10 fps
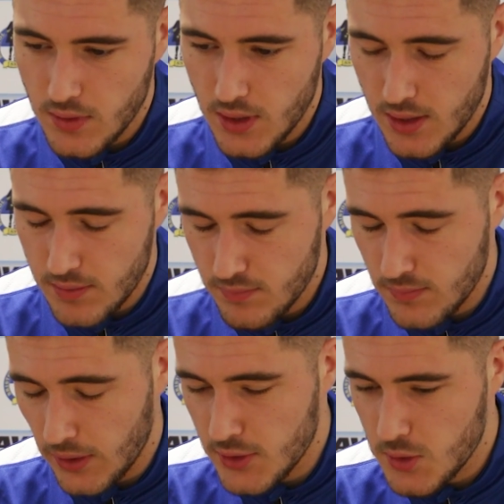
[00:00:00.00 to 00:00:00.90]

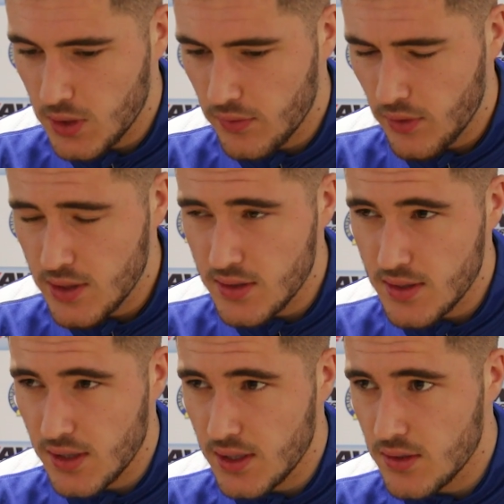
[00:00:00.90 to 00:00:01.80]
under 23s
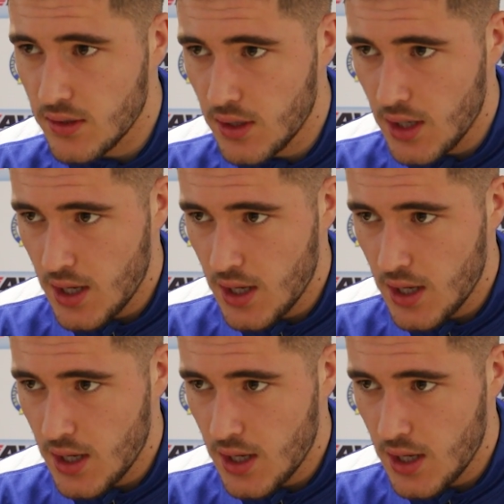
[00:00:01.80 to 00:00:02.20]
this season,